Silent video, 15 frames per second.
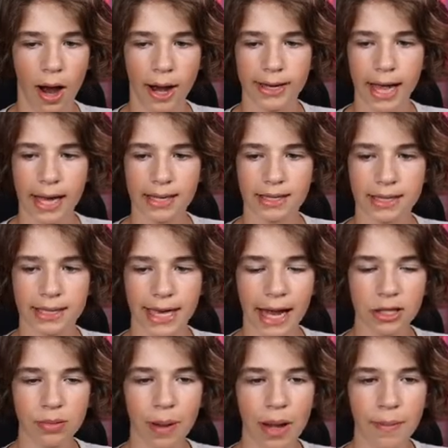guys, get as
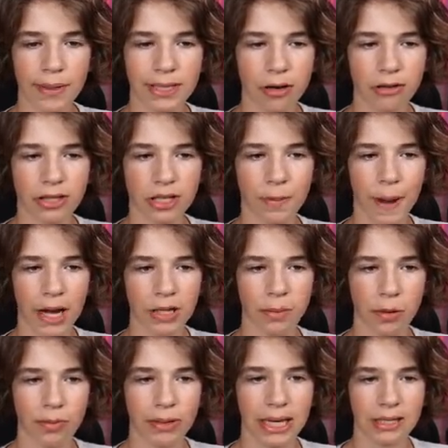many materials as possible.
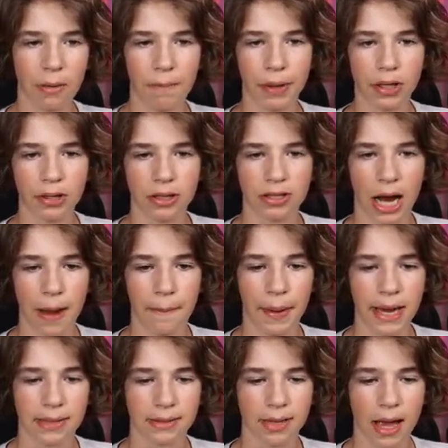We need to build a giant
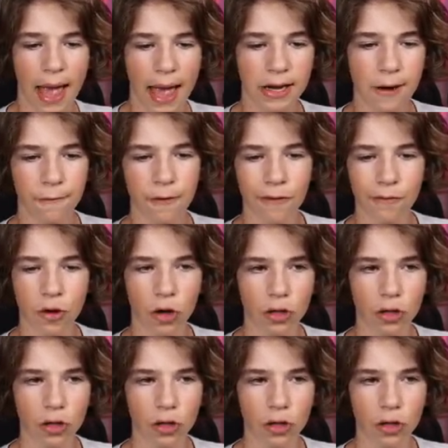base. And if you have gold,